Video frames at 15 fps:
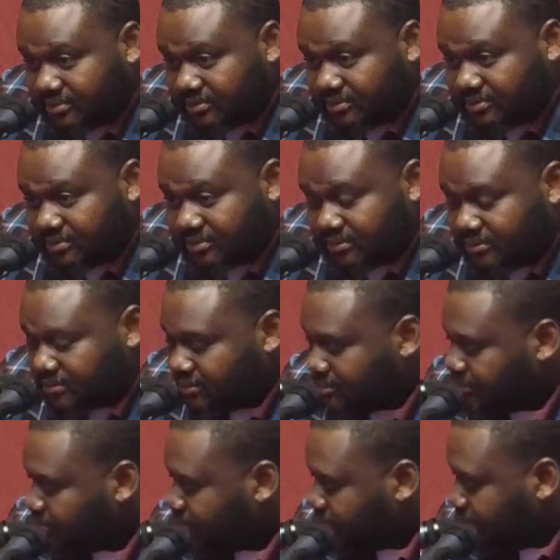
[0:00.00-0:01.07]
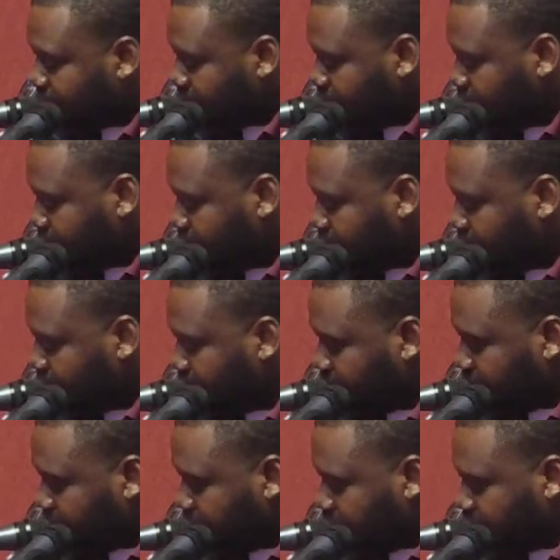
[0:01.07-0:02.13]
And why didn't we address that? And
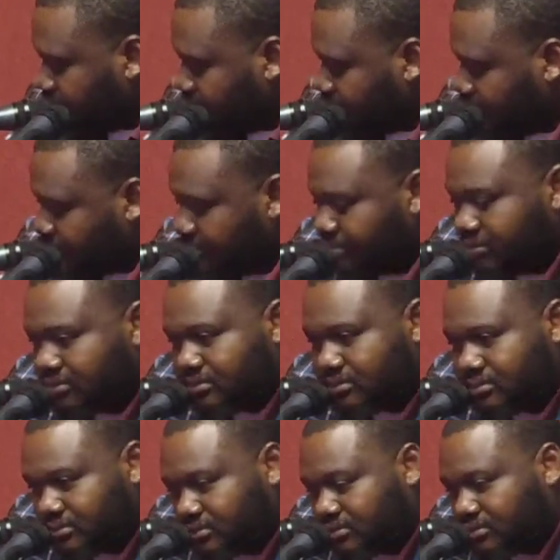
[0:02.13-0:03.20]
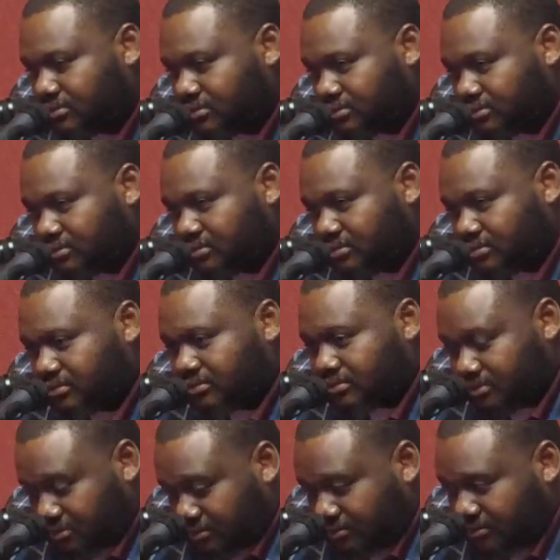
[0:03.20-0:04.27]
because we all know, the studies show it,
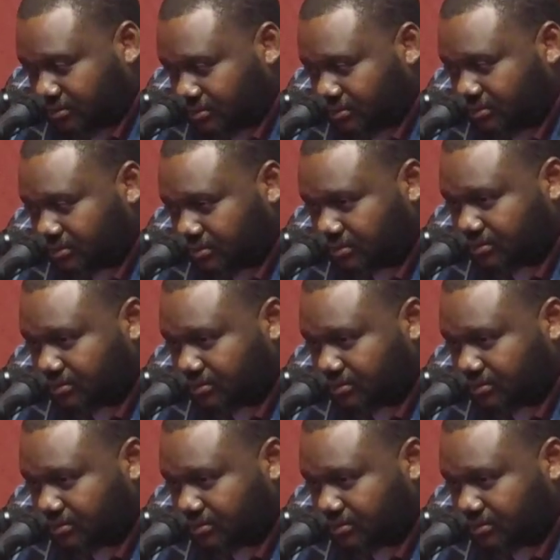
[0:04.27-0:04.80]
mental health,